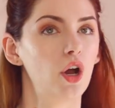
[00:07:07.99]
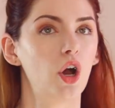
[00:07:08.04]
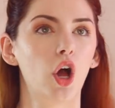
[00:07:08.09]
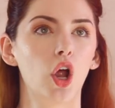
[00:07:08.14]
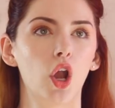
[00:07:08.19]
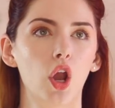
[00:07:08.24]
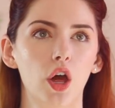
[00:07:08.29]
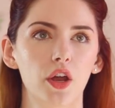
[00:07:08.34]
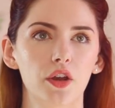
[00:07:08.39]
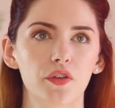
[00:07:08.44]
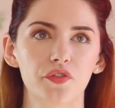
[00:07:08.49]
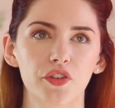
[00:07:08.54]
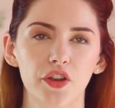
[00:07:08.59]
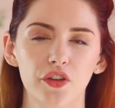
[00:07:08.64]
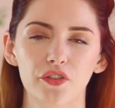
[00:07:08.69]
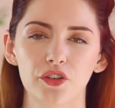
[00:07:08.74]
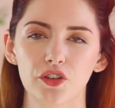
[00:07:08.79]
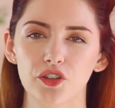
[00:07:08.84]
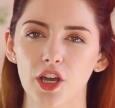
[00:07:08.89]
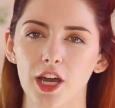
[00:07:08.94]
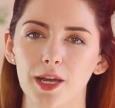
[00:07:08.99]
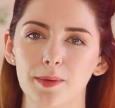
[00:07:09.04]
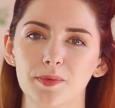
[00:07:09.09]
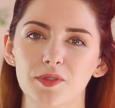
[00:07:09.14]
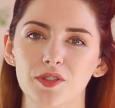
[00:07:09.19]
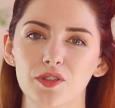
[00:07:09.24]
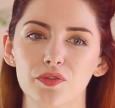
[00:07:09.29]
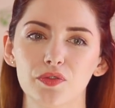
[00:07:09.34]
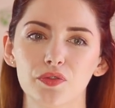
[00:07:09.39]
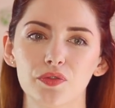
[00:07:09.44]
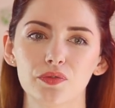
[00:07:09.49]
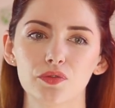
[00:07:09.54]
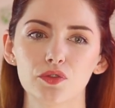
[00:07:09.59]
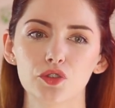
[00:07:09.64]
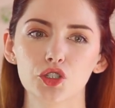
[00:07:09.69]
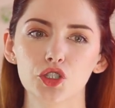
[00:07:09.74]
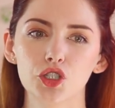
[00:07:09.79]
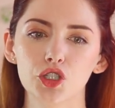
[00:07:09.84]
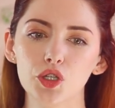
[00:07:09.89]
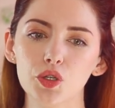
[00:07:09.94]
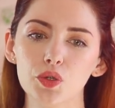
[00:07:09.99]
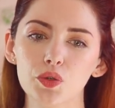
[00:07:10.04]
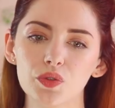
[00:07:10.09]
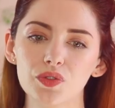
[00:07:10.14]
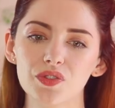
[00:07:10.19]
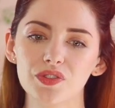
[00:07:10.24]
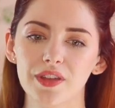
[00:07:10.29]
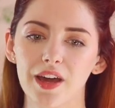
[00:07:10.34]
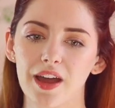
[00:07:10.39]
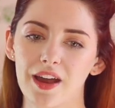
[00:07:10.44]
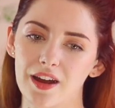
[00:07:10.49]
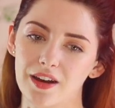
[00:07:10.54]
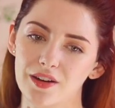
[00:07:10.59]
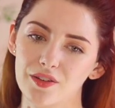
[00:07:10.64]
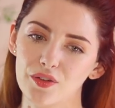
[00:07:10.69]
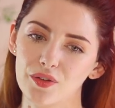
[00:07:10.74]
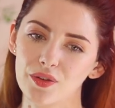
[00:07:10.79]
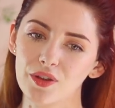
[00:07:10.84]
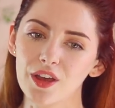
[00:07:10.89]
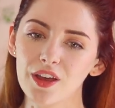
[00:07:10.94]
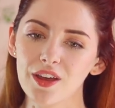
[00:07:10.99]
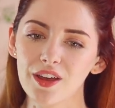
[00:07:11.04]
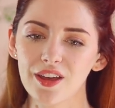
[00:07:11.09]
a lot of different types of shoes that aren't